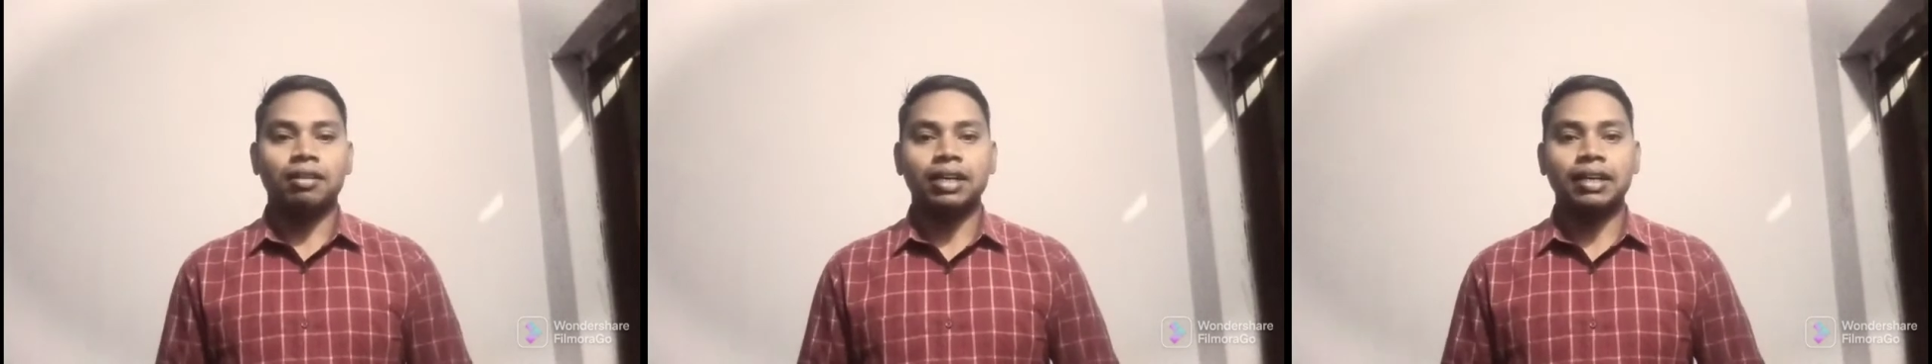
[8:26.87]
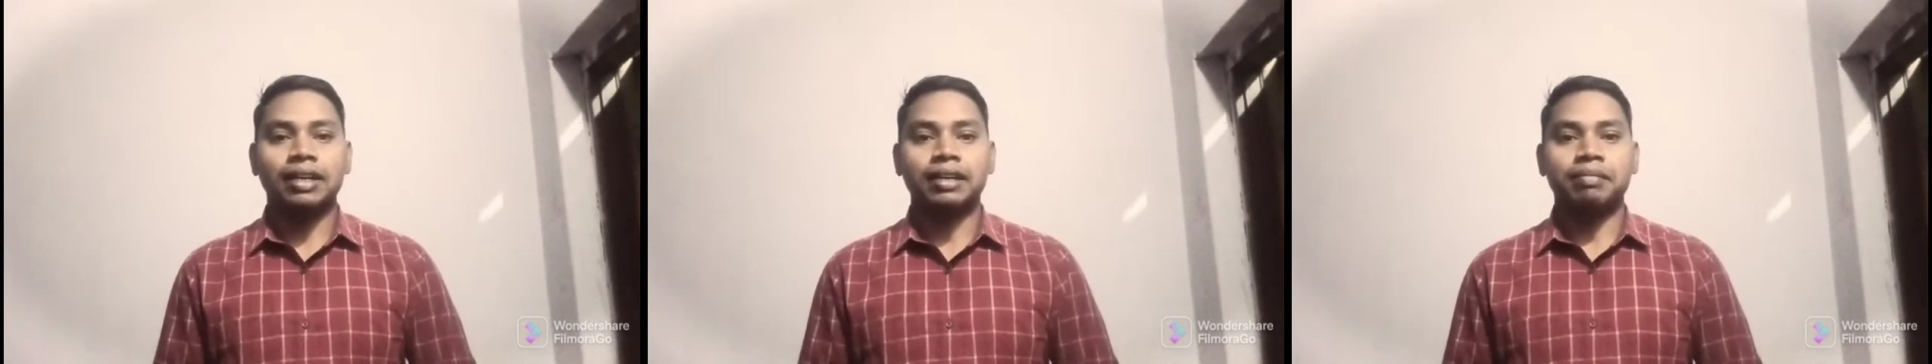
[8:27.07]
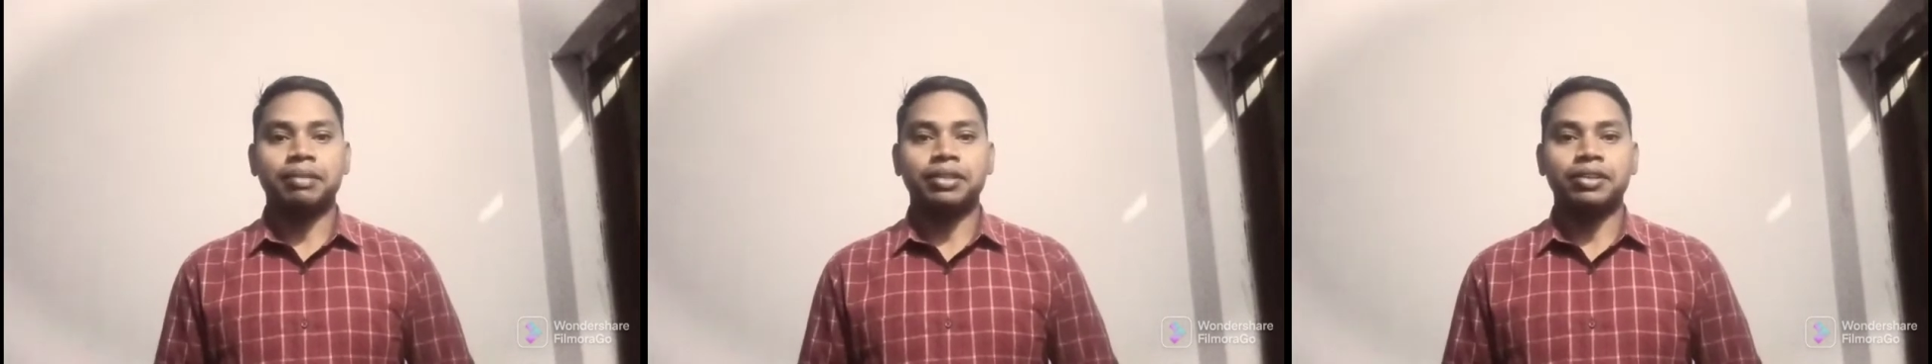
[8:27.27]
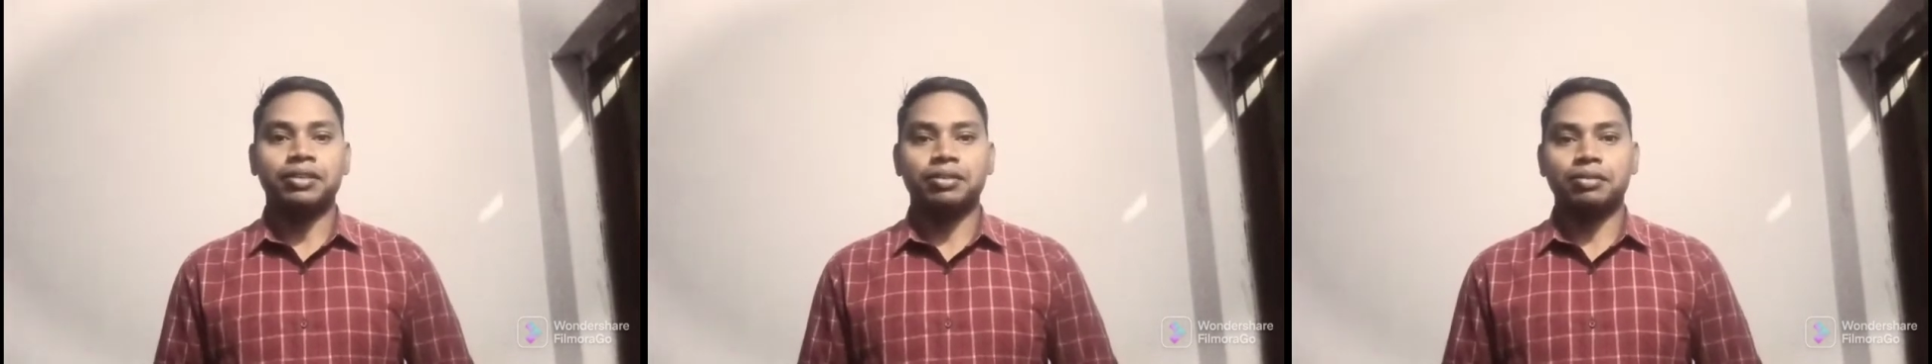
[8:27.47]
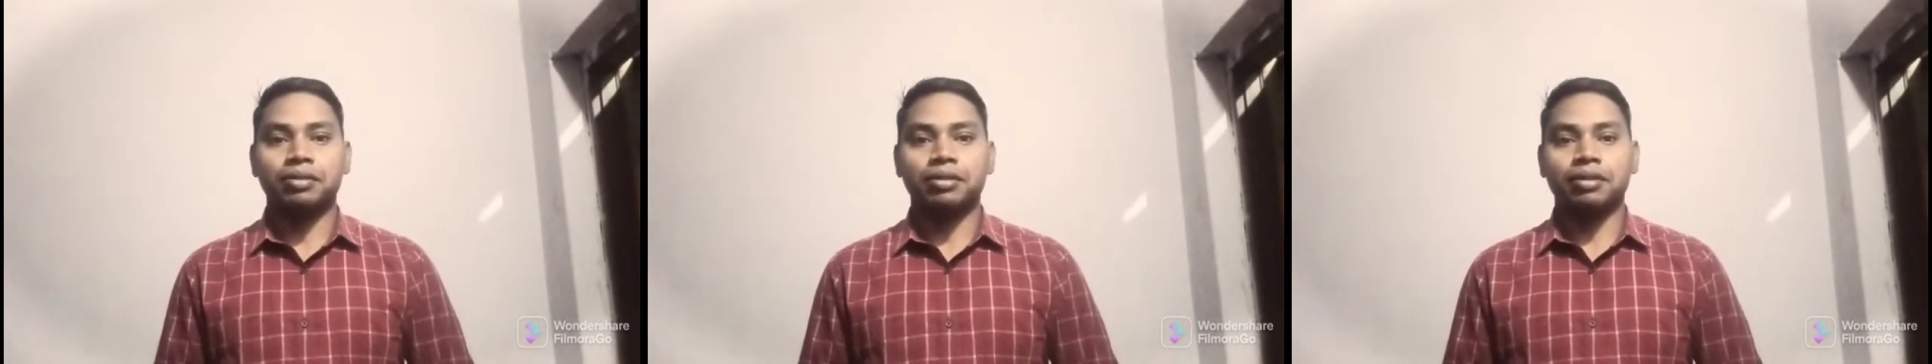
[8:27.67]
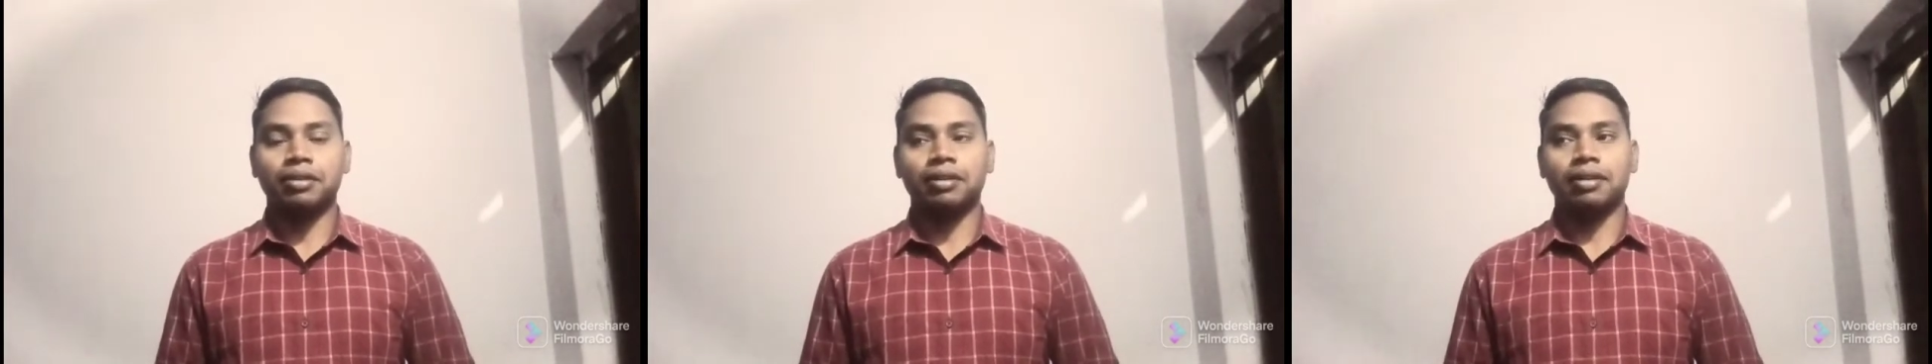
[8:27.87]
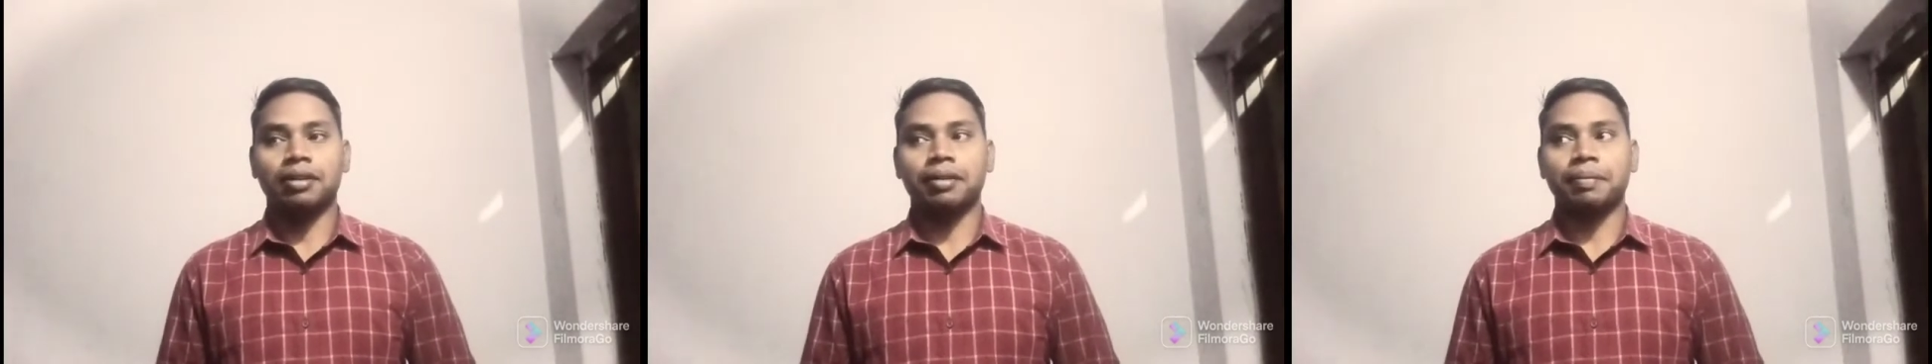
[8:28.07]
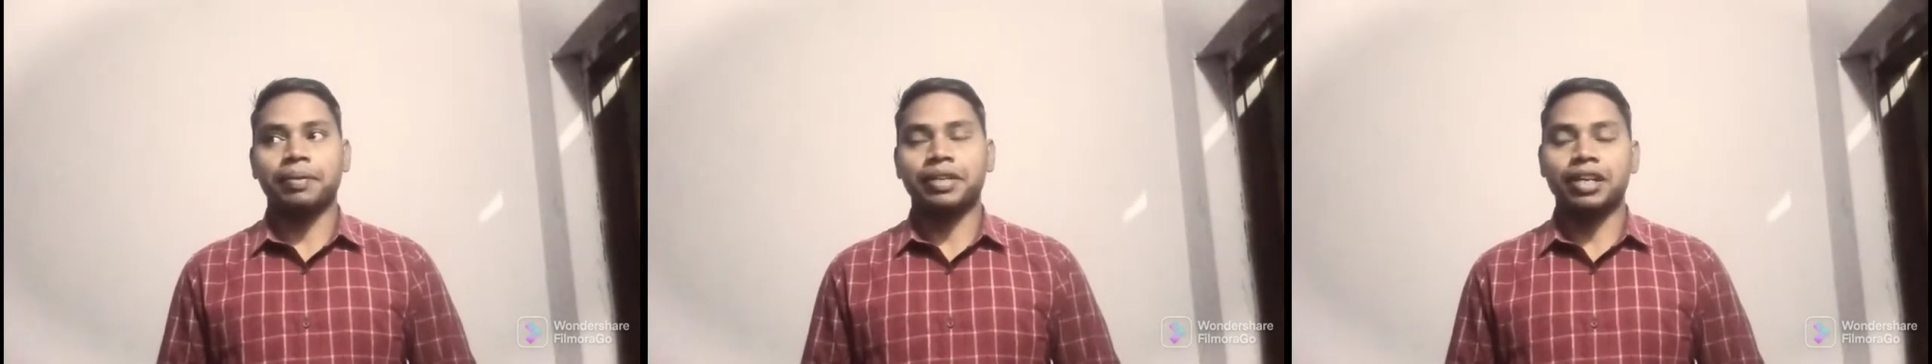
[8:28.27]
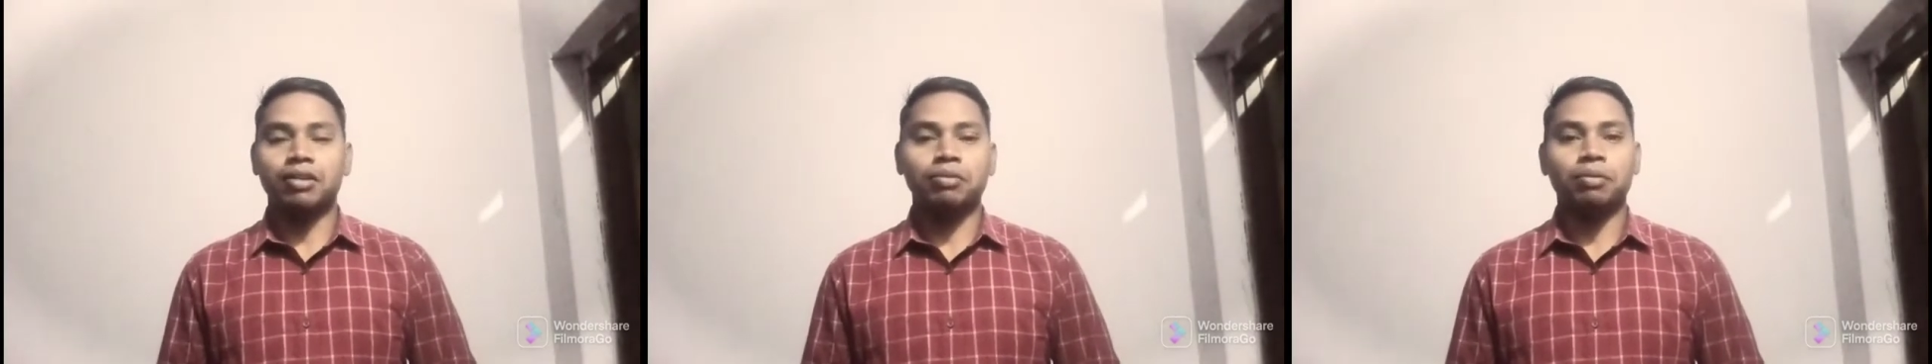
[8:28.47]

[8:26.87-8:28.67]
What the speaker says: Okay, let me tell